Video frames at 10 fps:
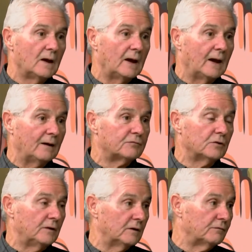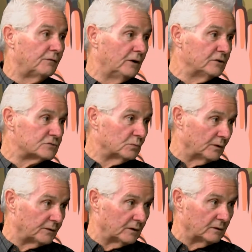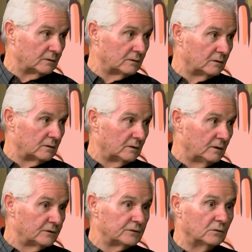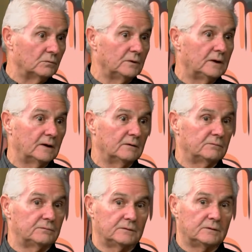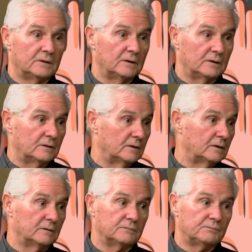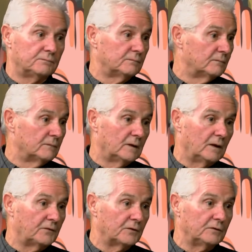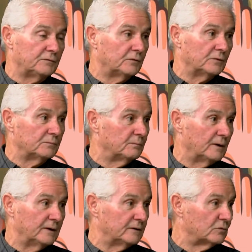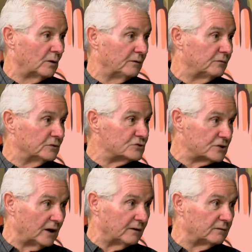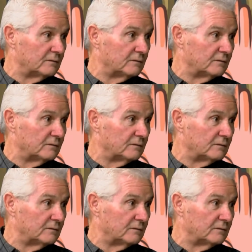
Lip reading: after they're finished with it. So we have a 30-foot by 20-foot shed